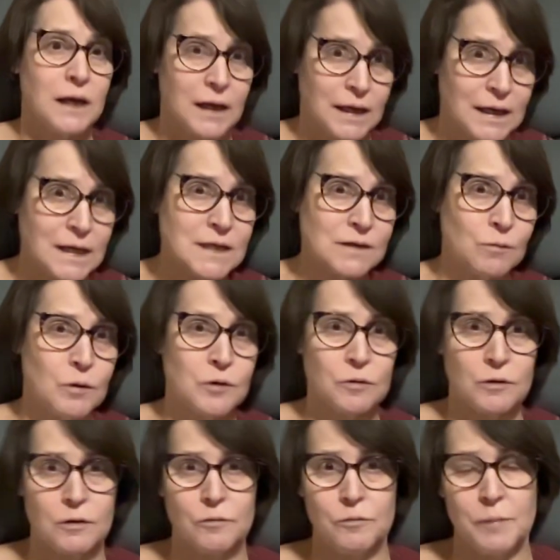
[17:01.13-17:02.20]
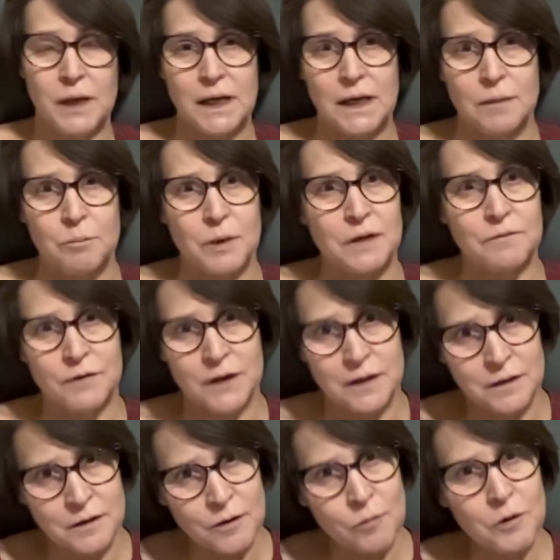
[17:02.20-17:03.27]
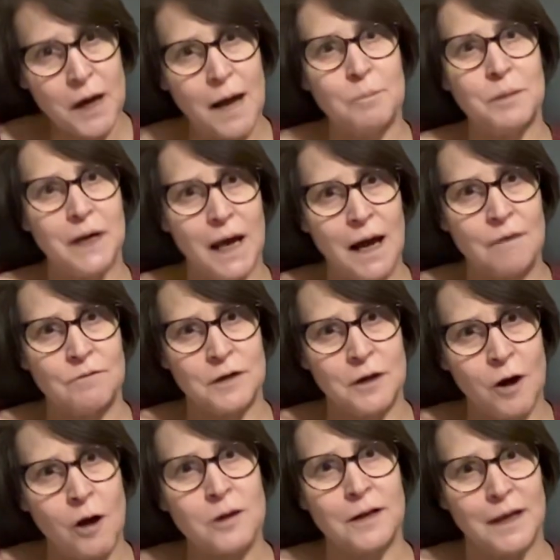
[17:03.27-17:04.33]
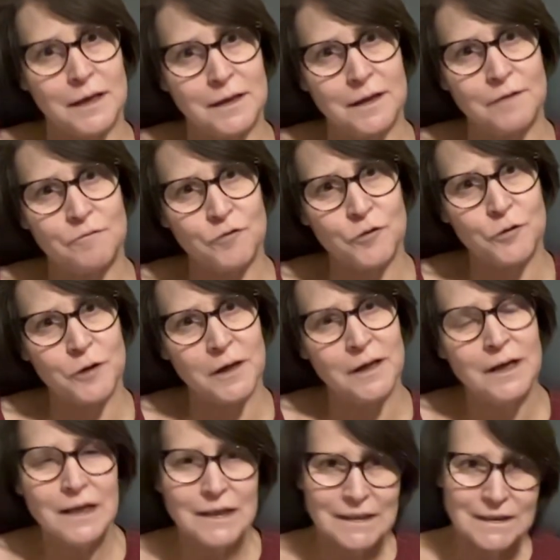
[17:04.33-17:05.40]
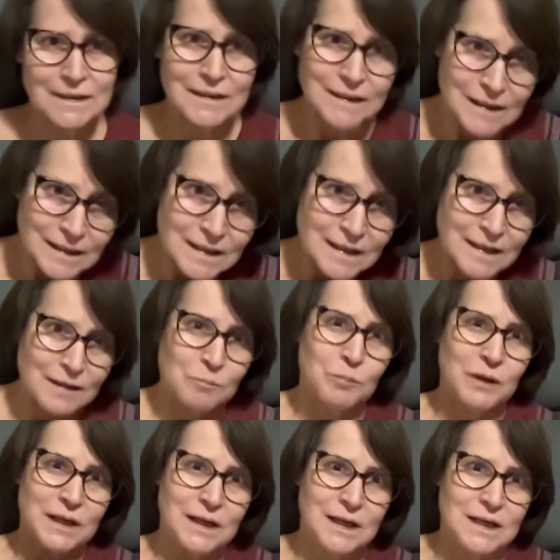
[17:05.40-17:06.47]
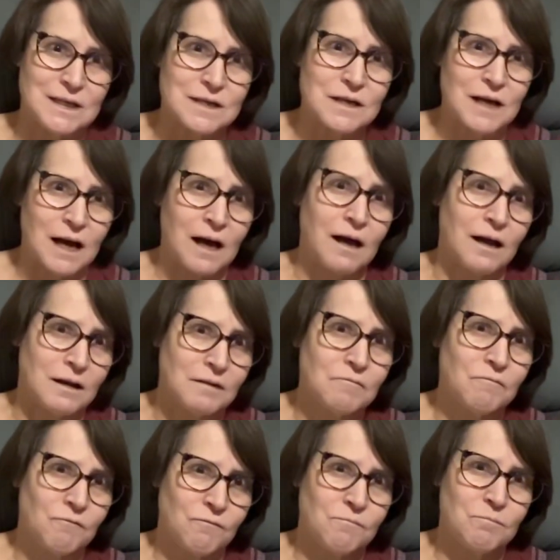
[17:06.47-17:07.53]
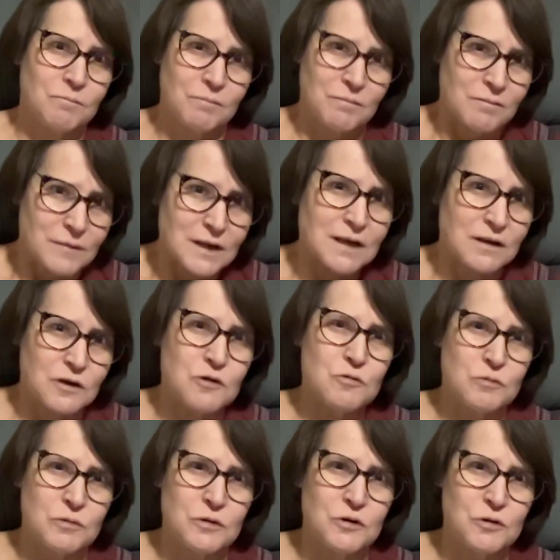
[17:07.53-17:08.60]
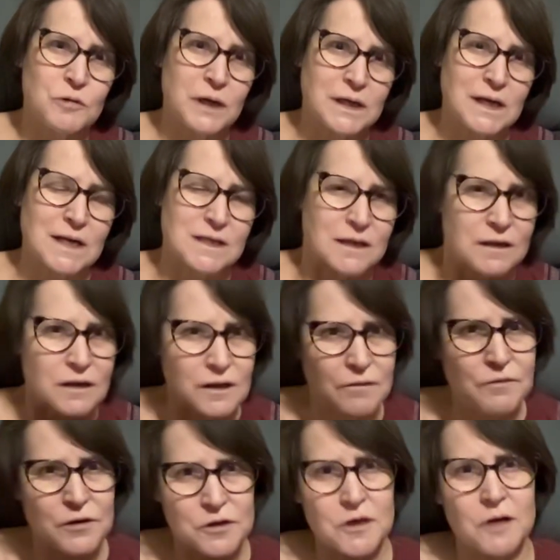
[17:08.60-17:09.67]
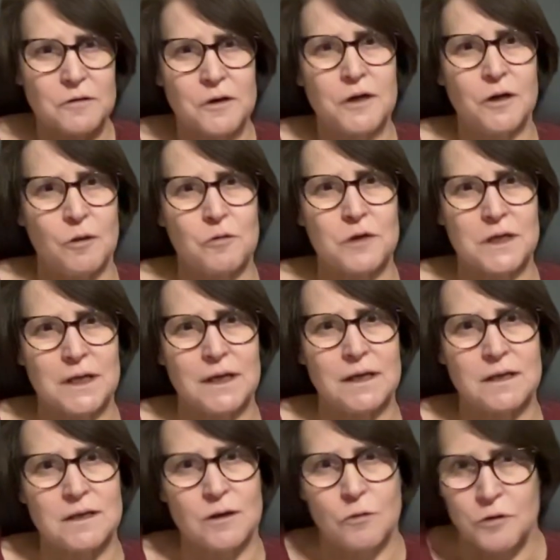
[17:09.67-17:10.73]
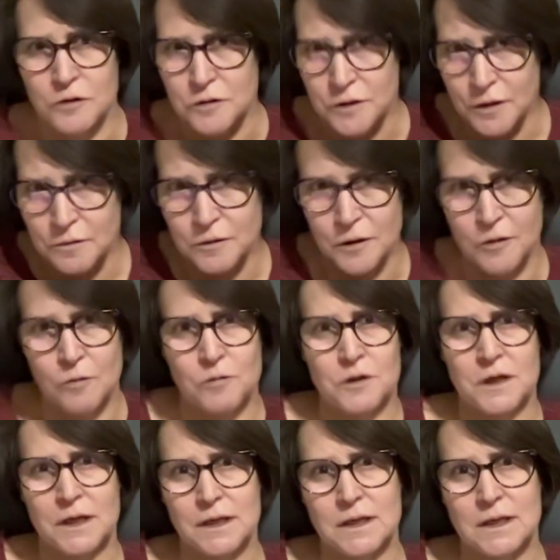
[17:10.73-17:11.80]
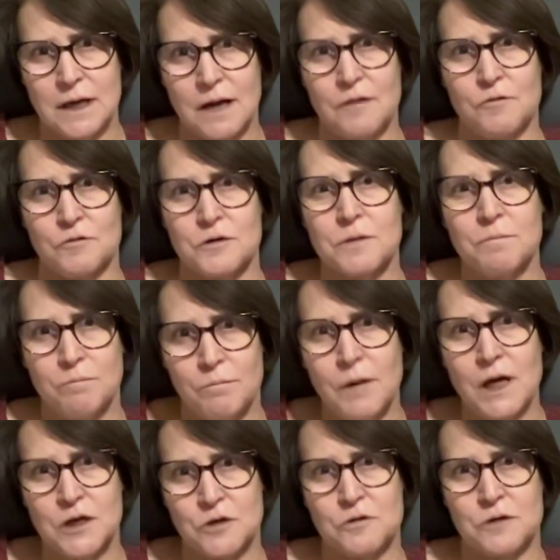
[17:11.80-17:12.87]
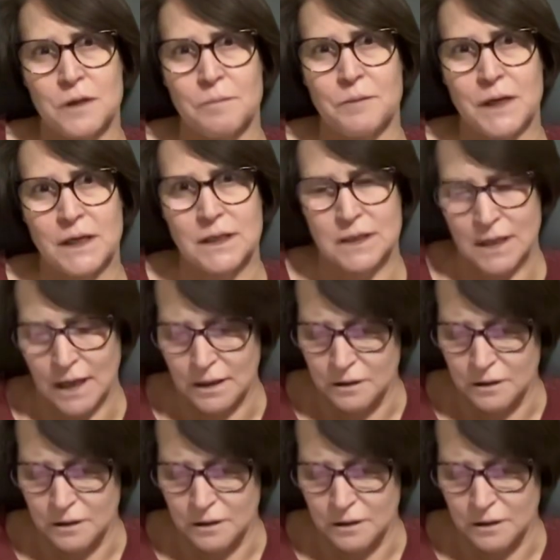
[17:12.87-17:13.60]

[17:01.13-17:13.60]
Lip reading: He's the one who clued me in. But if you don't happen to have a dog like Clifford, please do get tested. If you're starting to notice things, or you're starting to notice things in others, make sure something is done.